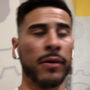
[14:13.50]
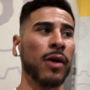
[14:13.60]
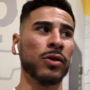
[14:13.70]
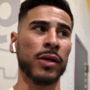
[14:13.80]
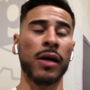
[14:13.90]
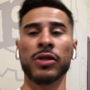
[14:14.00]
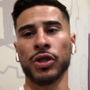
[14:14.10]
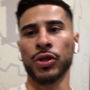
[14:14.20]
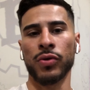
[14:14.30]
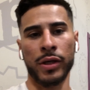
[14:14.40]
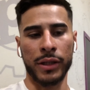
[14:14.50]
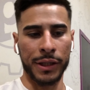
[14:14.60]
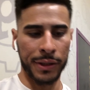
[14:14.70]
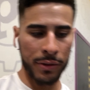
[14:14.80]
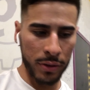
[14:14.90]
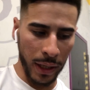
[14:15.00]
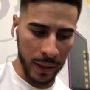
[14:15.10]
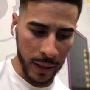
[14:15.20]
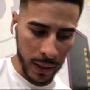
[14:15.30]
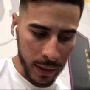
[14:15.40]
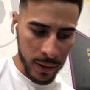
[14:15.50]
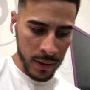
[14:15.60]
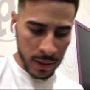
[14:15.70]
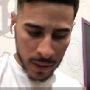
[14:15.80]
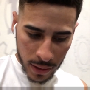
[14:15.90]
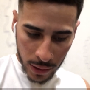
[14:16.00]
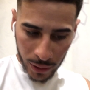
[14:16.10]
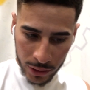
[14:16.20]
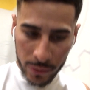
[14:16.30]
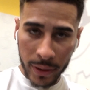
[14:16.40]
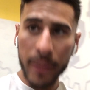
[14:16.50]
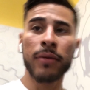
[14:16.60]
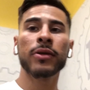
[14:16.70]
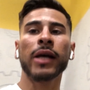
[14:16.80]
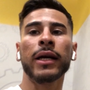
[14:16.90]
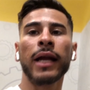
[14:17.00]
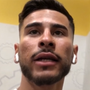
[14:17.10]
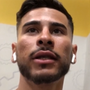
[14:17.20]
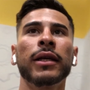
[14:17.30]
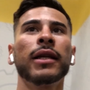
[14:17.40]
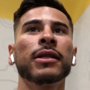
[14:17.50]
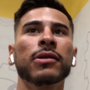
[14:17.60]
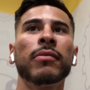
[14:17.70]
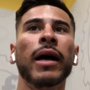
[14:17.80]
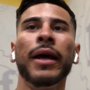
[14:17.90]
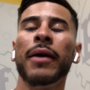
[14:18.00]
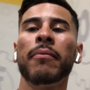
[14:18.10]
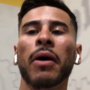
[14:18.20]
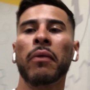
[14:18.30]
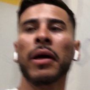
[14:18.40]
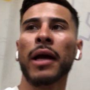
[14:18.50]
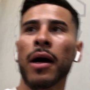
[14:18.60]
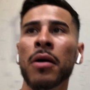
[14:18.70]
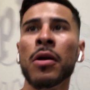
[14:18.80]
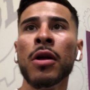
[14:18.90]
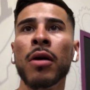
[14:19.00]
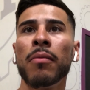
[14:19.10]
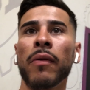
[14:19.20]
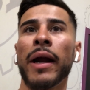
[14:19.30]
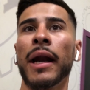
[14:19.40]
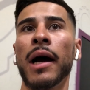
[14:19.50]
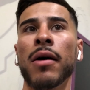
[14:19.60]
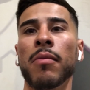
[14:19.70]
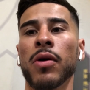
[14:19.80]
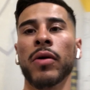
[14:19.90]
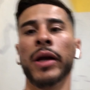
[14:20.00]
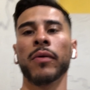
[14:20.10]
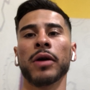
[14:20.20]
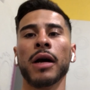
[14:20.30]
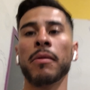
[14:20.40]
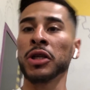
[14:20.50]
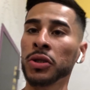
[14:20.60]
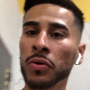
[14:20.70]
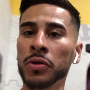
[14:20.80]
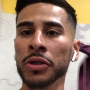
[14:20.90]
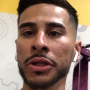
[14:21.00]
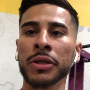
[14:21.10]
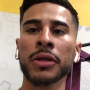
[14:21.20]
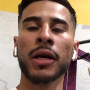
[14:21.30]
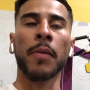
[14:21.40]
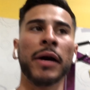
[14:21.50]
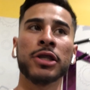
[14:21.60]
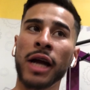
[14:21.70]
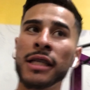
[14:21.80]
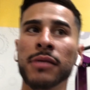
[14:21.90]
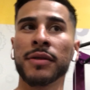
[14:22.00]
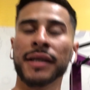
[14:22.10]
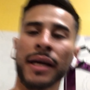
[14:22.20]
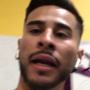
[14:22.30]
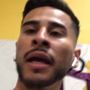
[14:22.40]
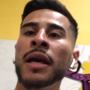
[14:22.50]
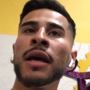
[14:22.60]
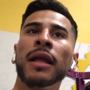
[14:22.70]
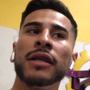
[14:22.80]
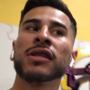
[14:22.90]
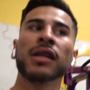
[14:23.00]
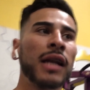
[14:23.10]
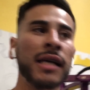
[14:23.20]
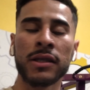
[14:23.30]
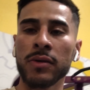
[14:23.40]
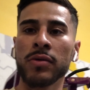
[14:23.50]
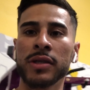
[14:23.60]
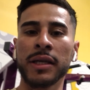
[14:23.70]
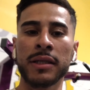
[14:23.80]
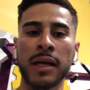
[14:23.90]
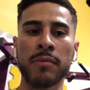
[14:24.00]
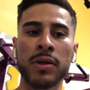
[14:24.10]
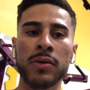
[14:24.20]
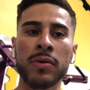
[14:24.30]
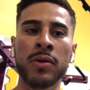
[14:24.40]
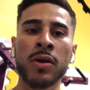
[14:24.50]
what I was doing. I was just doing it just so I can get in, into it, so I could actually get into my, my workout. But right now, I'm gonna go ahead and work out my shoulders and my triceps again. These are the last two routines that I'm gonna do.